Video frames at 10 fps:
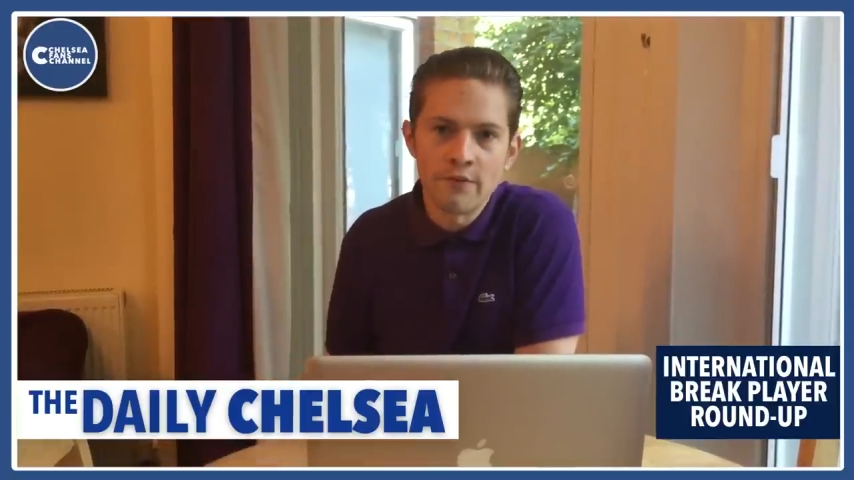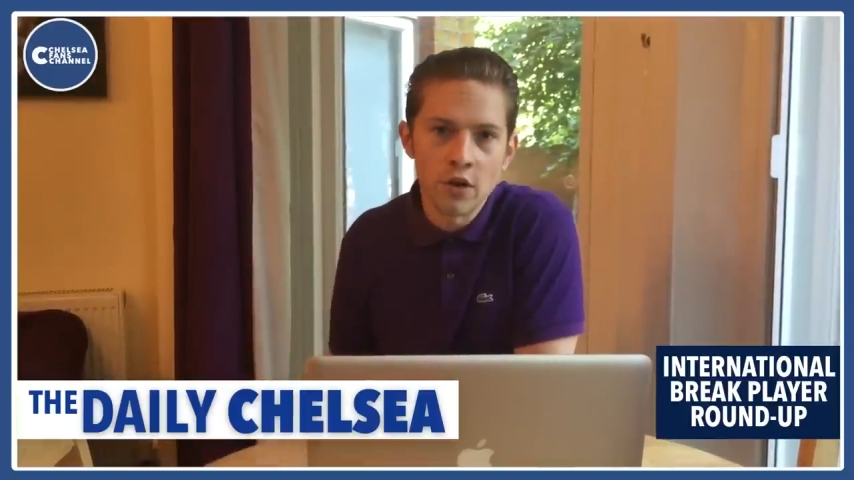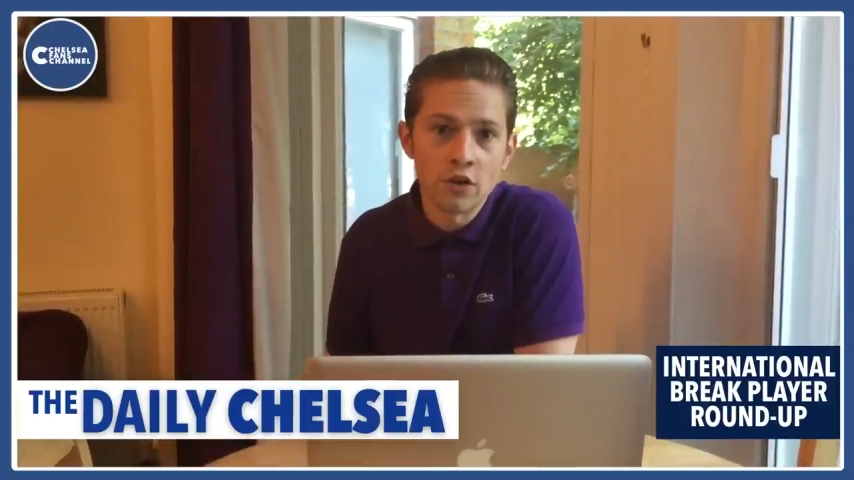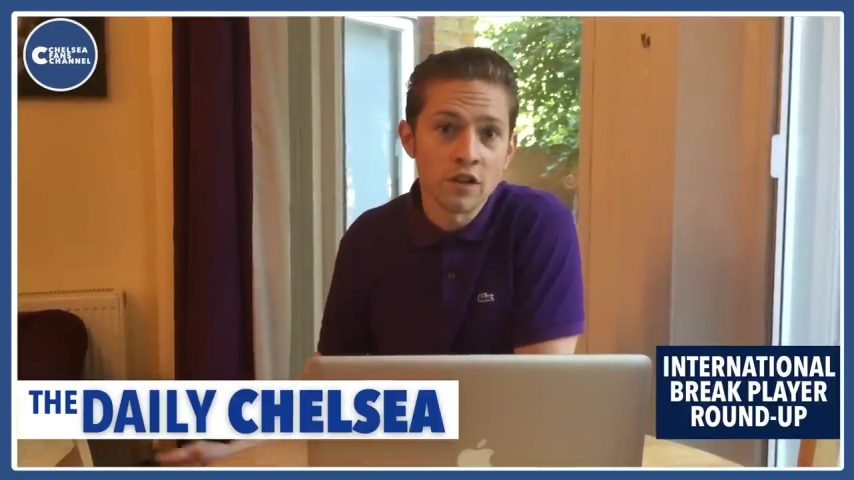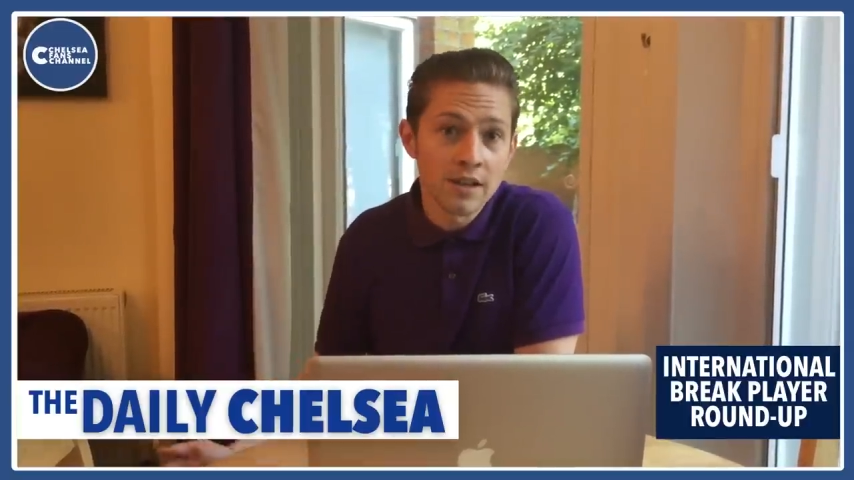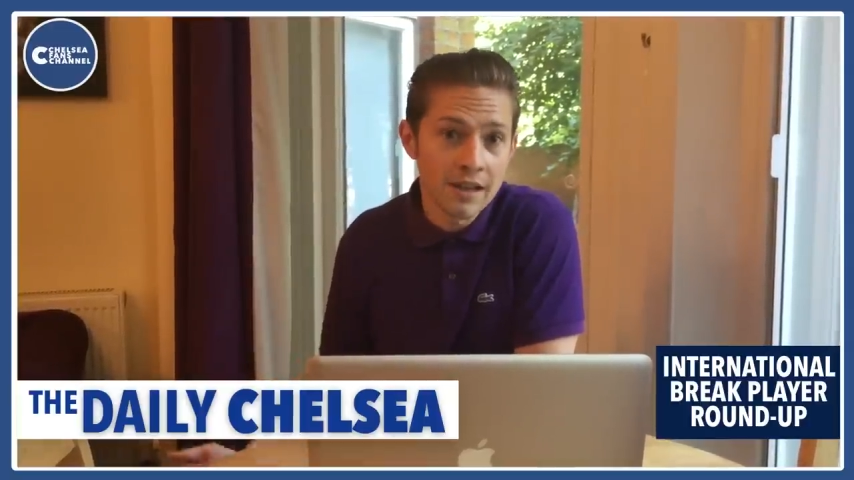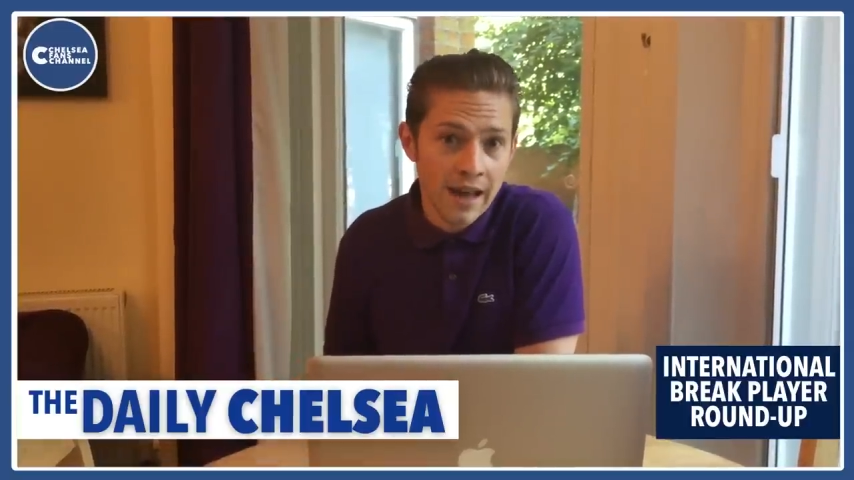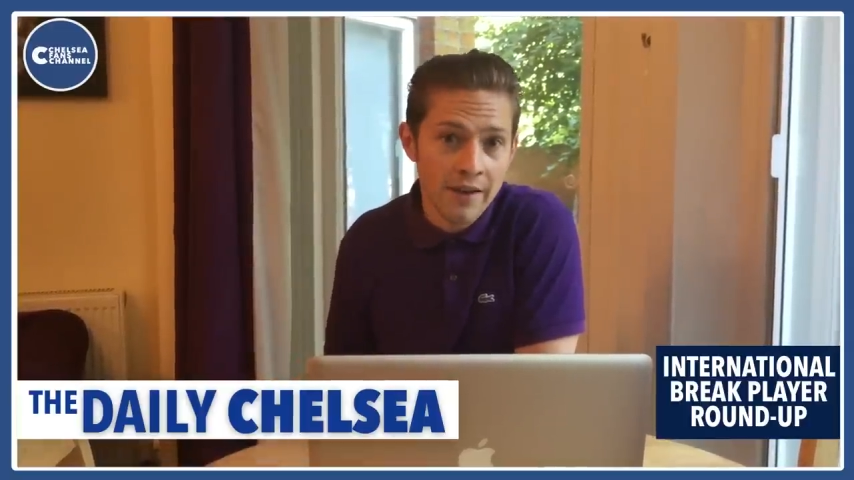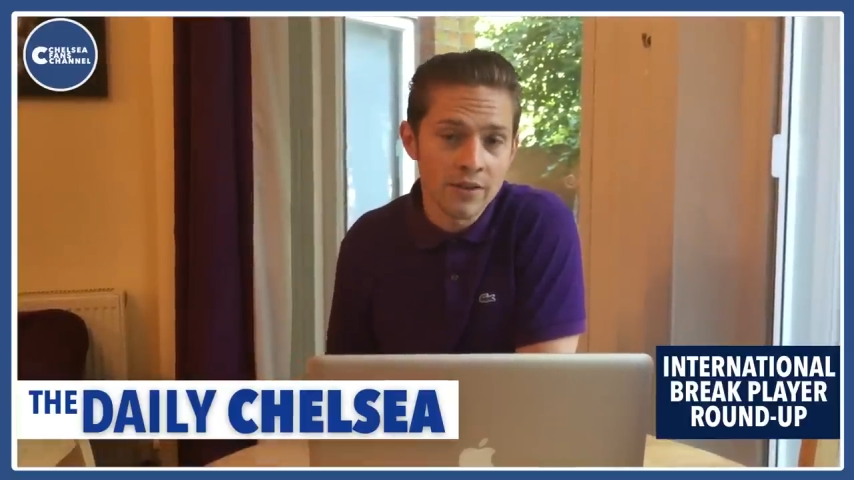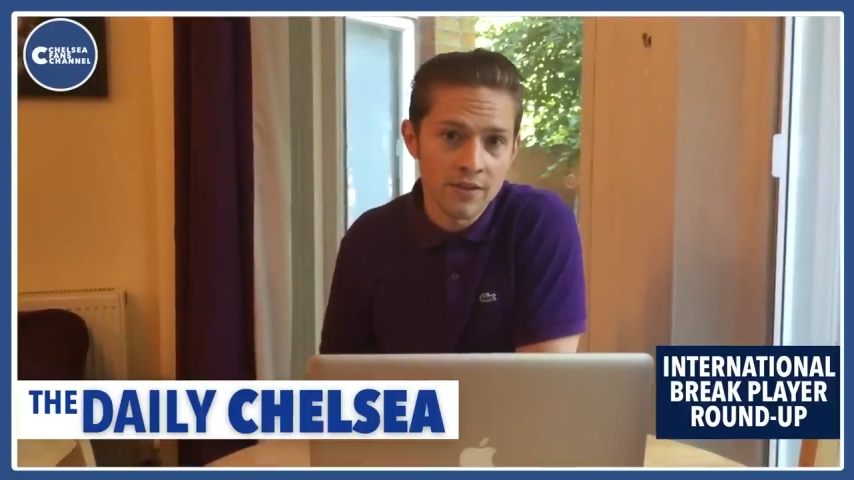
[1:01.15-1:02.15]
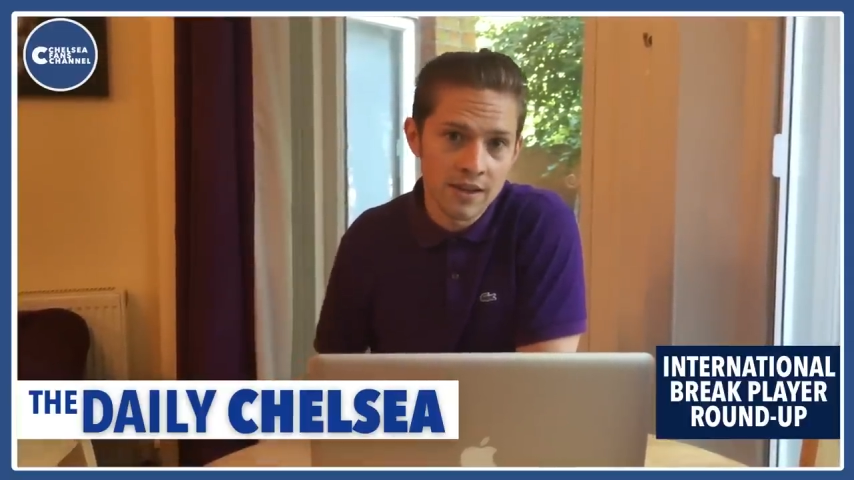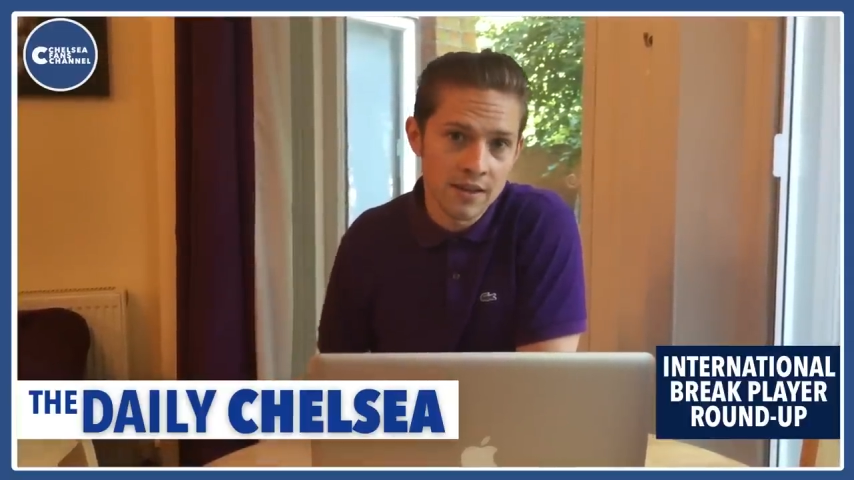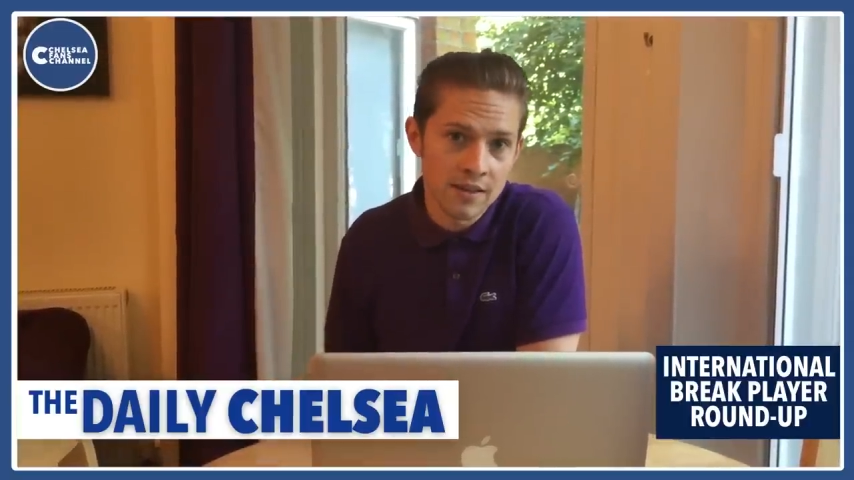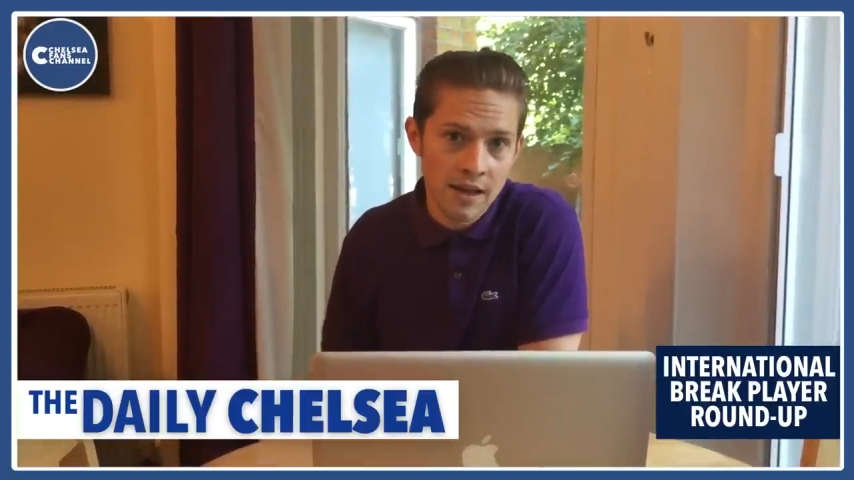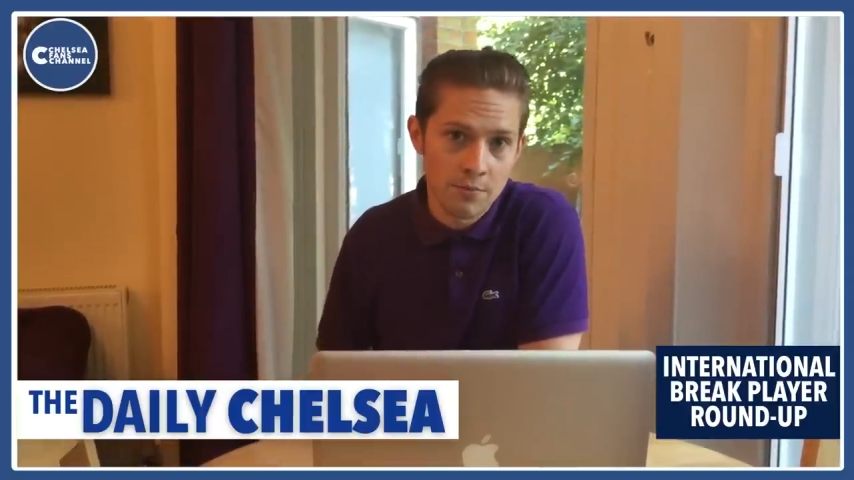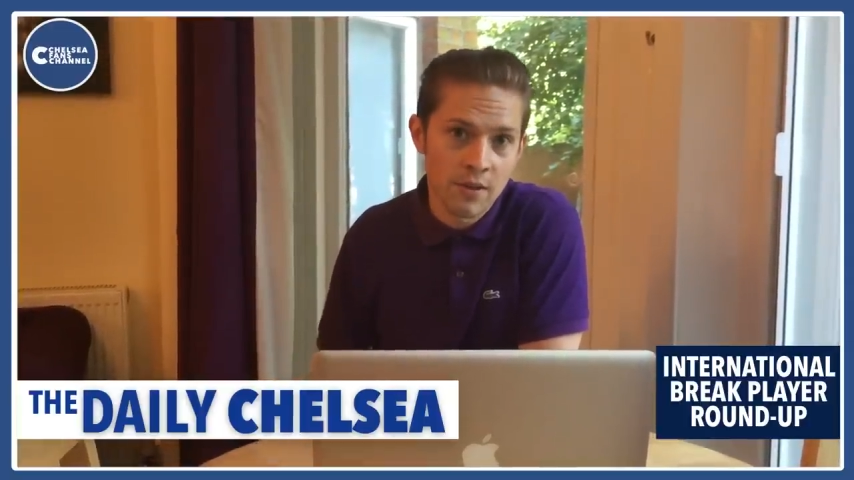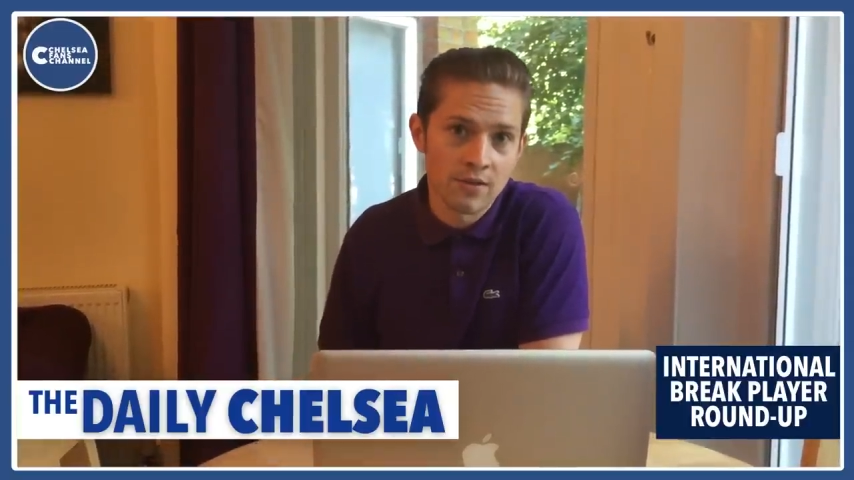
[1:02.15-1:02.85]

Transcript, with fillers: virtually guarantee their